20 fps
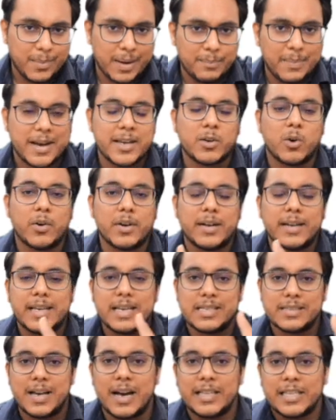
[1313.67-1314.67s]

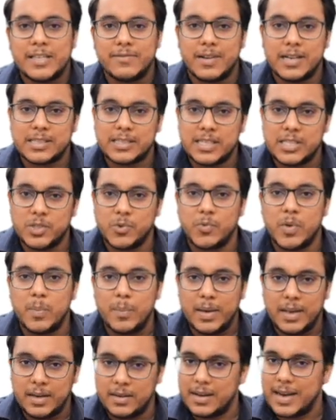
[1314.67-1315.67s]
minorities, Adivasis,
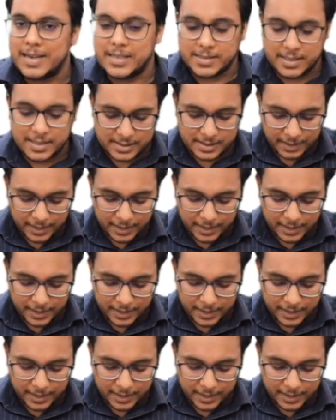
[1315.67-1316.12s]
women, etc.